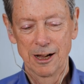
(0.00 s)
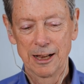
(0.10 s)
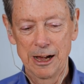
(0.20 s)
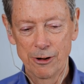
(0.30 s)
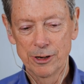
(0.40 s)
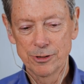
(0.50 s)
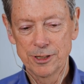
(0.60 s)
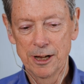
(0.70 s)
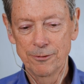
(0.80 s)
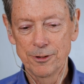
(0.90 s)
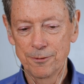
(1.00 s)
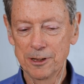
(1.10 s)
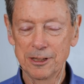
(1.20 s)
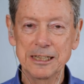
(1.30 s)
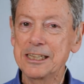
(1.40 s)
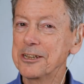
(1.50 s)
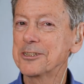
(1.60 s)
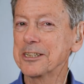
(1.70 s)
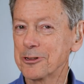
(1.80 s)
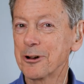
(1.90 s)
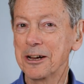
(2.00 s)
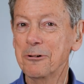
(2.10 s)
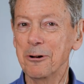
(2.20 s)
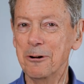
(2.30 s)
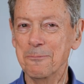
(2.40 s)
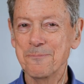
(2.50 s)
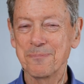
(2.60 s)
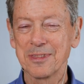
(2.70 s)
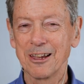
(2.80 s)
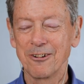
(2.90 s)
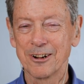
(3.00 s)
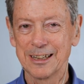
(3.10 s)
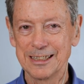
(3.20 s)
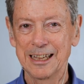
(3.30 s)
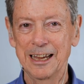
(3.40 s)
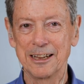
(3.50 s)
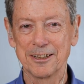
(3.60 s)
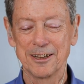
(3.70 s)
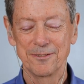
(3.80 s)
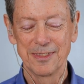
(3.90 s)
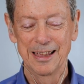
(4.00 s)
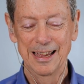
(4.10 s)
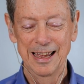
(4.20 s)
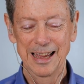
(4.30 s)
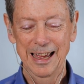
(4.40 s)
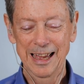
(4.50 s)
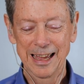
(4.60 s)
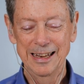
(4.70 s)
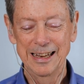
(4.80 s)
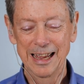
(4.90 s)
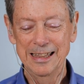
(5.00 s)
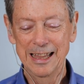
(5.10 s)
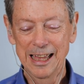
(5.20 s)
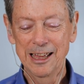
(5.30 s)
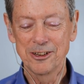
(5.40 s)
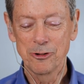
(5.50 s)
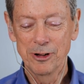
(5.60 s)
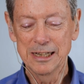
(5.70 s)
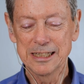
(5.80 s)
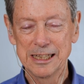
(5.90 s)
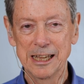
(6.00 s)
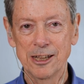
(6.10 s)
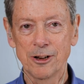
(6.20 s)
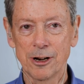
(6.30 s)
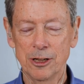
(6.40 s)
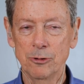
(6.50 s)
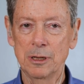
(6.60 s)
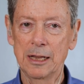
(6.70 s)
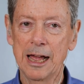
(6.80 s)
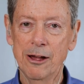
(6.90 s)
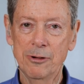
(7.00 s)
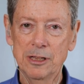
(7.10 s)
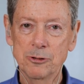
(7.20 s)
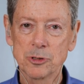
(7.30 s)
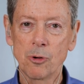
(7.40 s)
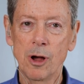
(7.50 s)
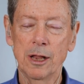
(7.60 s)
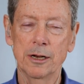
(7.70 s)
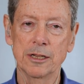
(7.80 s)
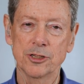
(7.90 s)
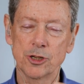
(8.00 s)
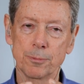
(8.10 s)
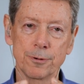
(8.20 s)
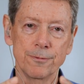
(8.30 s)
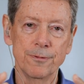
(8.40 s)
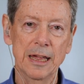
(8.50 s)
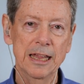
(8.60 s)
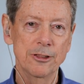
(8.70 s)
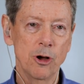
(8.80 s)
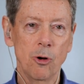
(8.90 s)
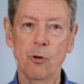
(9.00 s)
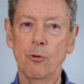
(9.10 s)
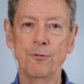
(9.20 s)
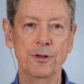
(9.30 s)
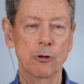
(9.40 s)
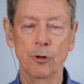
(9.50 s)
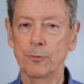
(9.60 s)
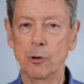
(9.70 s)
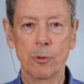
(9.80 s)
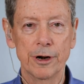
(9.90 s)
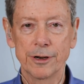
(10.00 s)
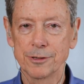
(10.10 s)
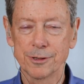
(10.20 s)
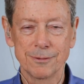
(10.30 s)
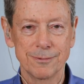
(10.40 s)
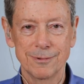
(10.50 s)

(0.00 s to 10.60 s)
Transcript: allowing yourself to feel intensely tranquil or content? And, and then to what extent are you allowing those qualities to pervade the whole field of awareness?